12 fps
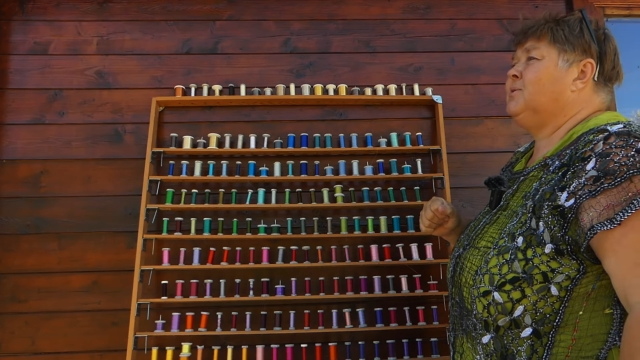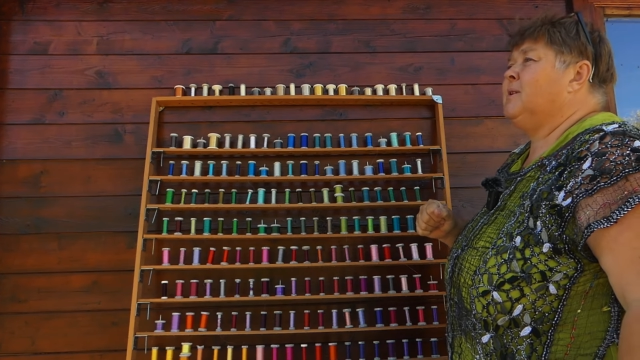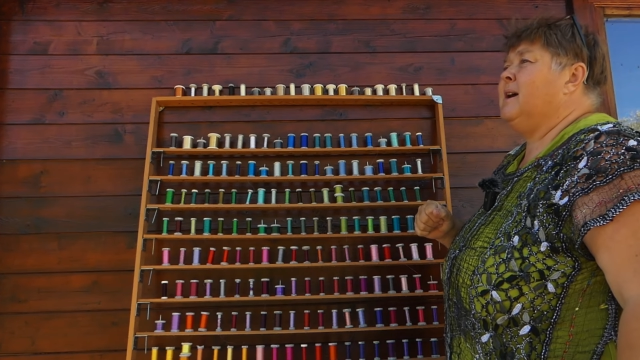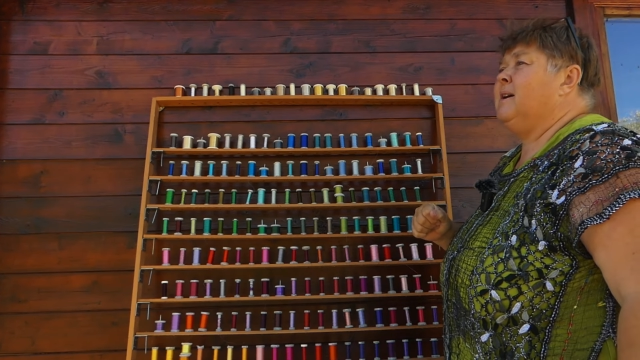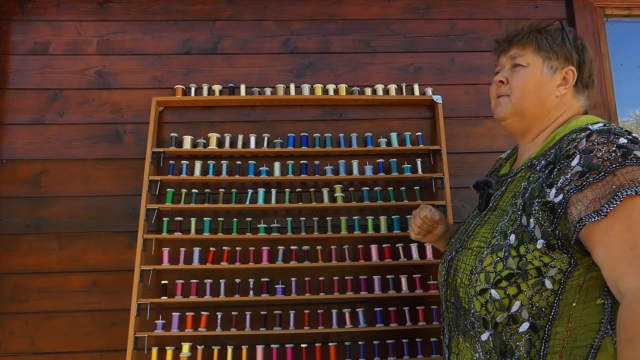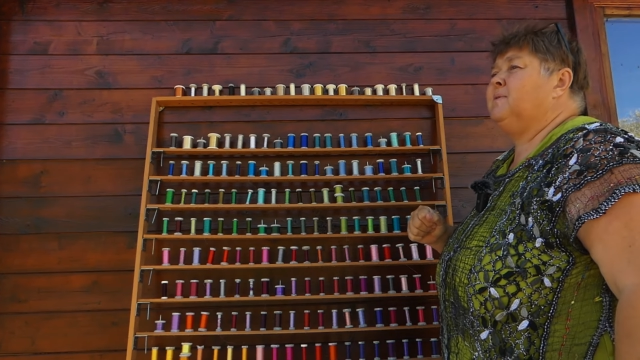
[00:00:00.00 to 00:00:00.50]
to
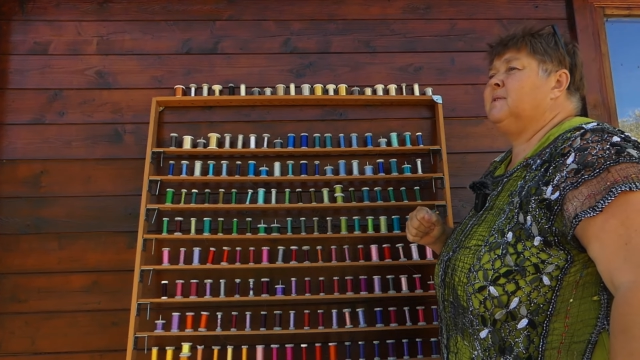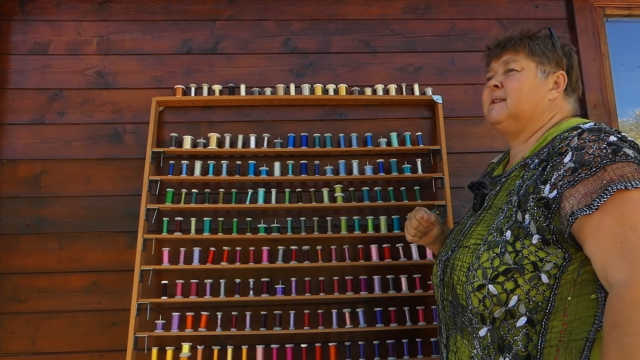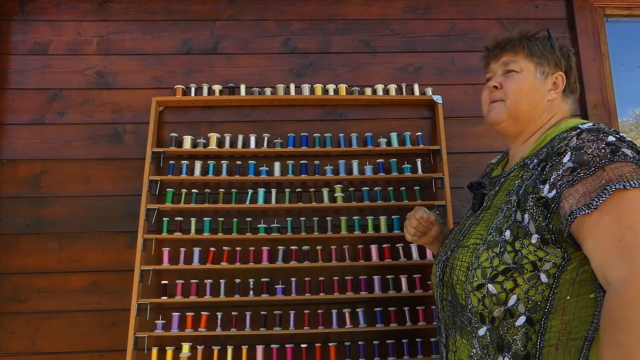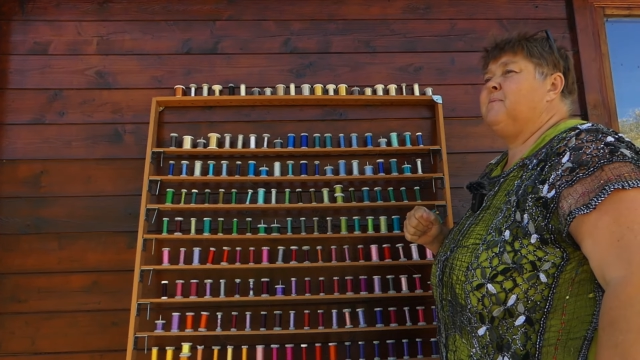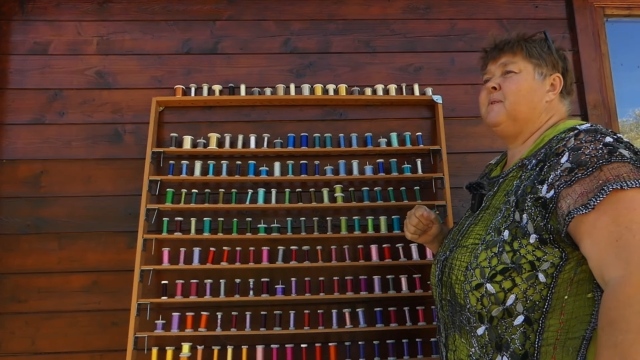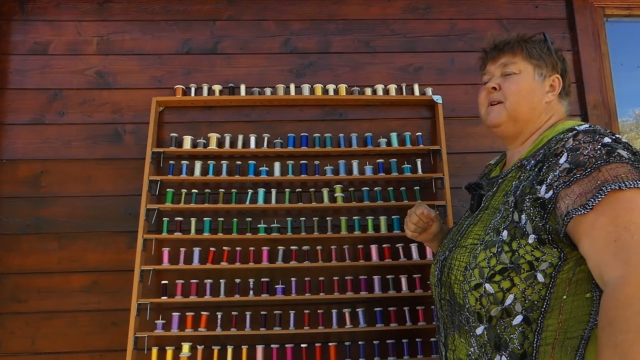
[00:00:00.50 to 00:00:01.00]
have
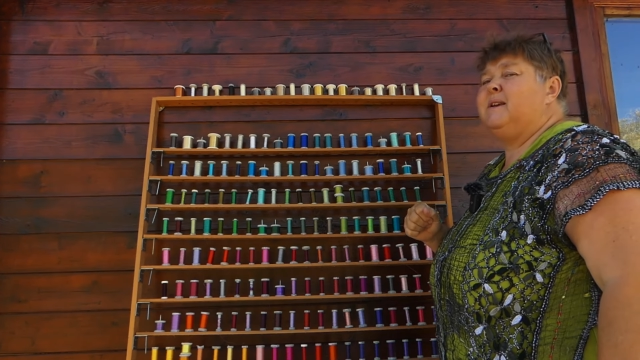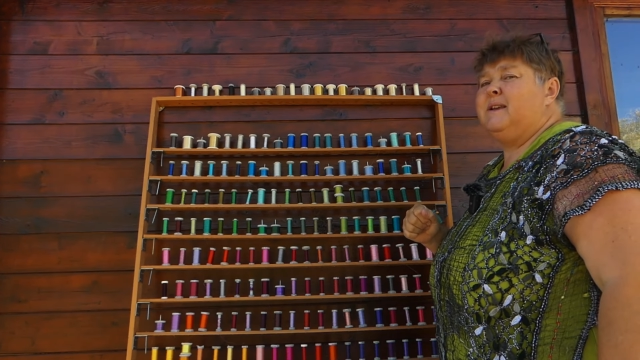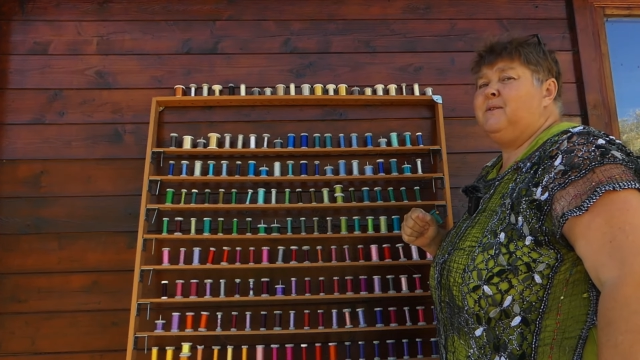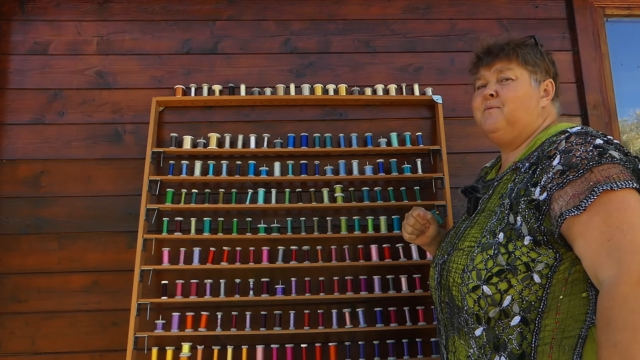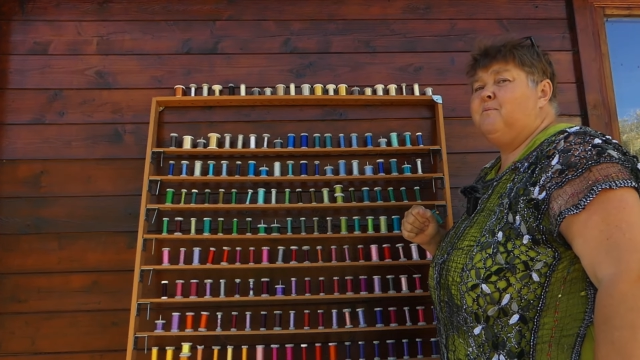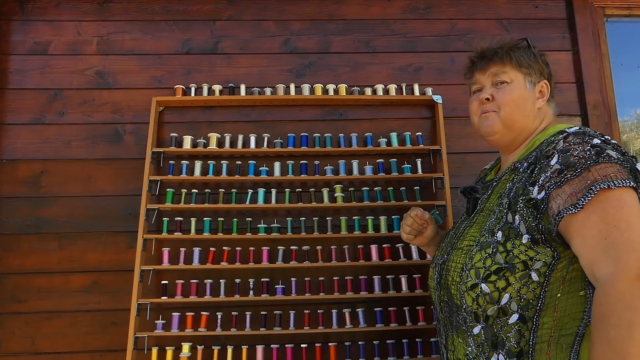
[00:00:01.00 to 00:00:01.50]
something
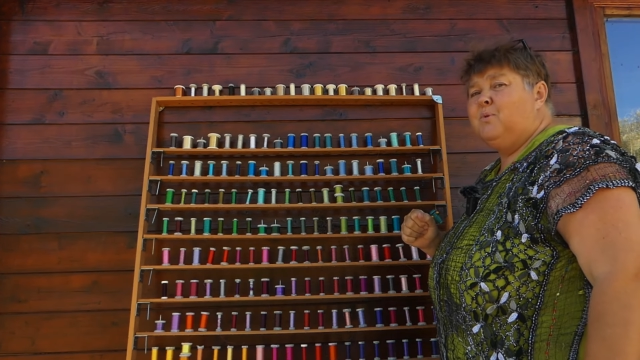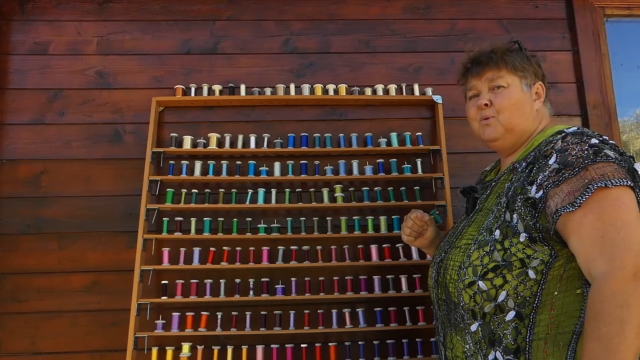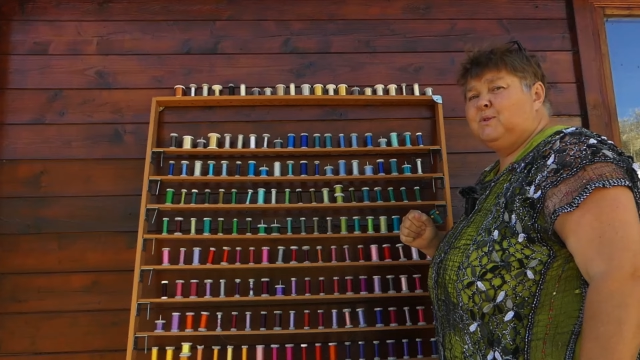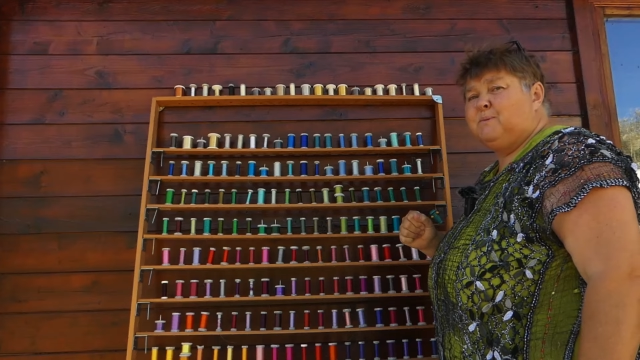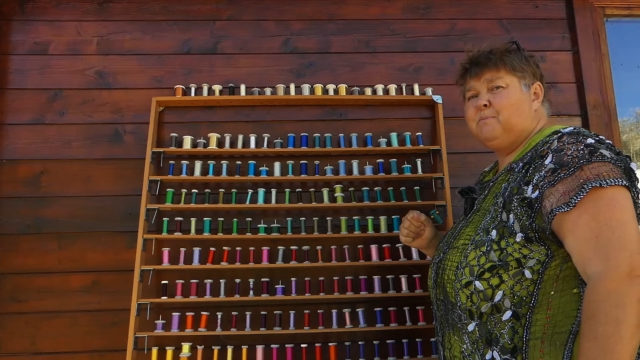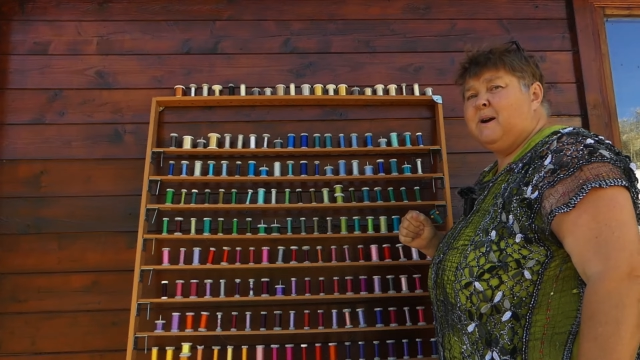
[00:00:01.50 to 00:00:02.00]
even
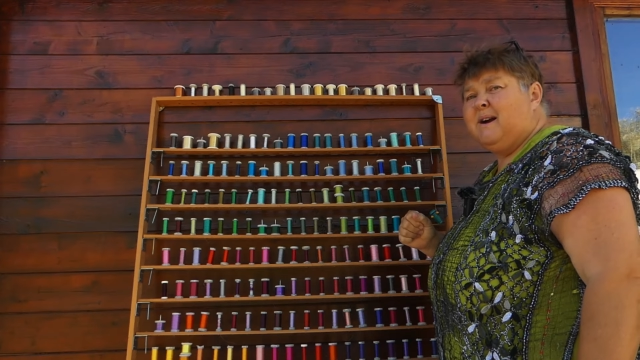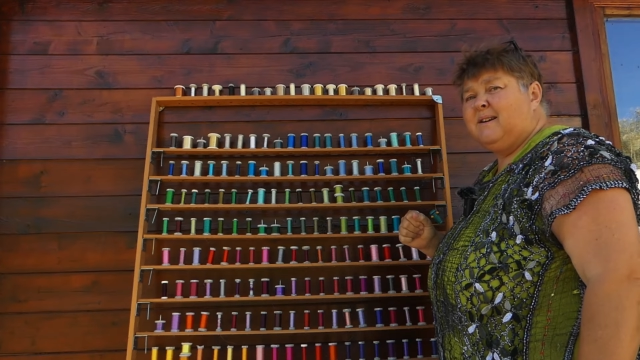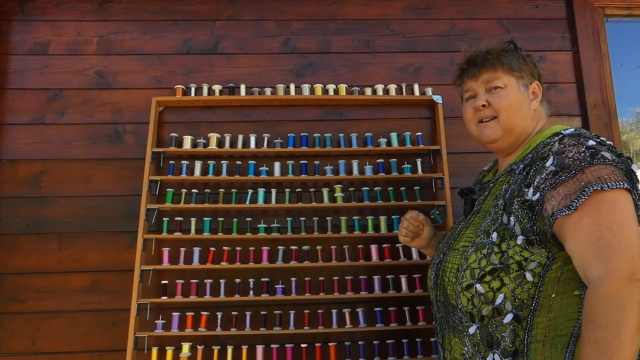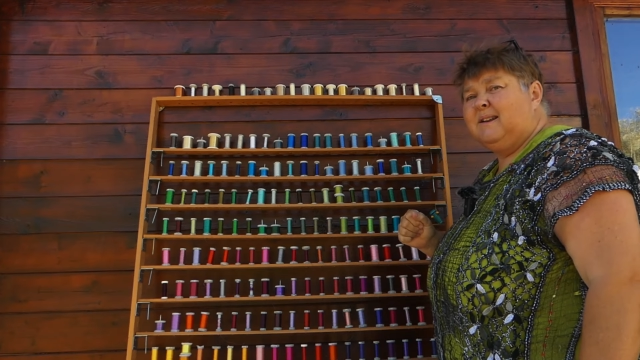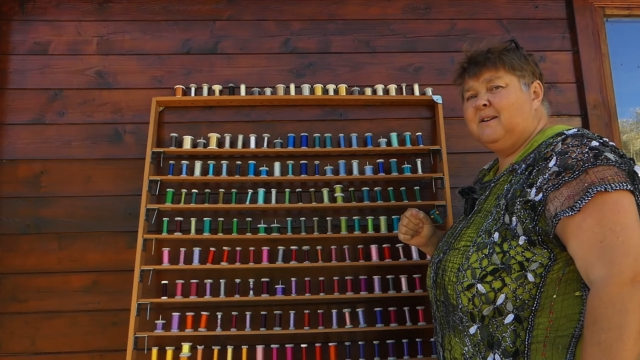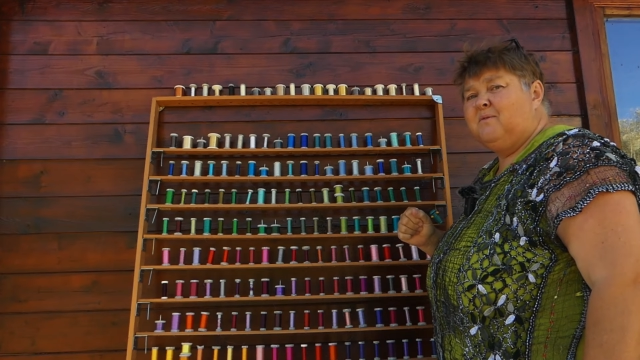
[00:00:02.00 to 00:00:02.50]
more
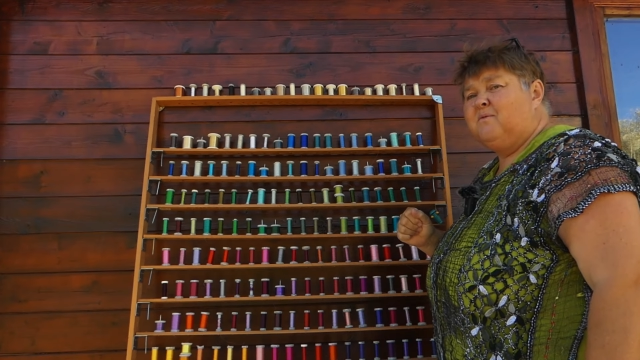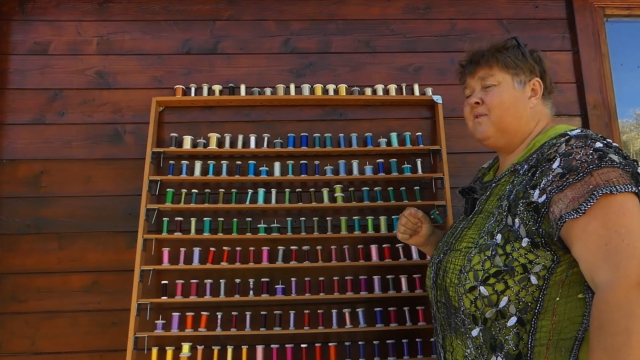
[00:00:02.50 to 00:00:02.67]
sparkling and